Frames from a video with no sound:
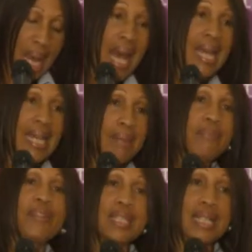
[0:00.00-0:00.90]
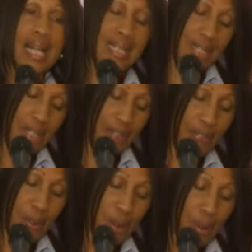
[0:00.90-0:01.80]
I emphasize,
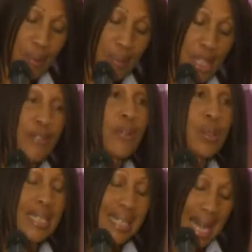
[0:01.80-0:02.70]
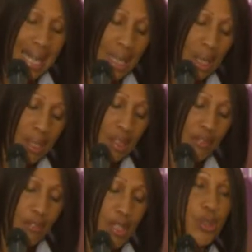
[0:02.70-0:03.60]
therefore, devoting a lot
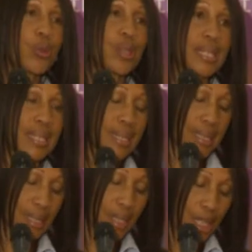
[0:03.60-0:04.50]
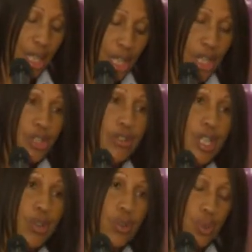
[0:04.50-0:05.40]
of resources to
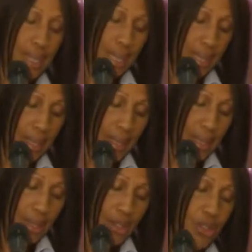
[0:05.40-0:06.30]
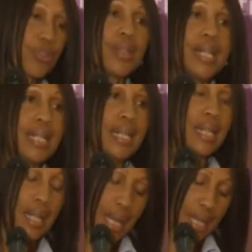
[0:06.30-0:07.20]
recruiting, training,
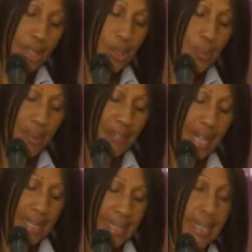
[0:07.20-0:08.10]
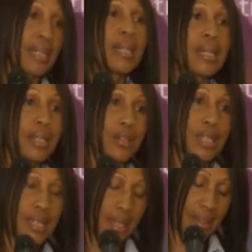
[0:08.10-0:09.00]
and supervising your
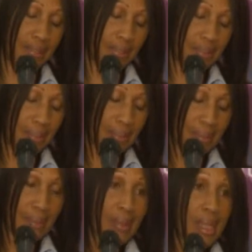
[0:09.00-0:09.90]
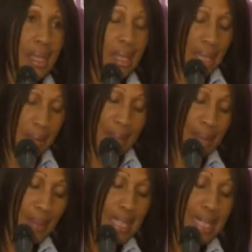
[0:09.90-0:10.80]
staff. It
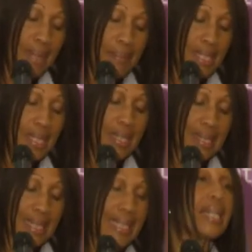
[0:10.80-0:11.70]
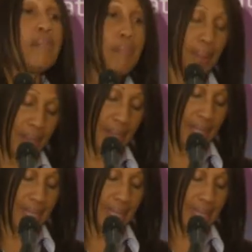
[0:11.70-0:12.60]
might be tempting to skimp on
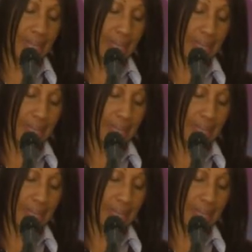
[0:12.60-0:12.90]
this,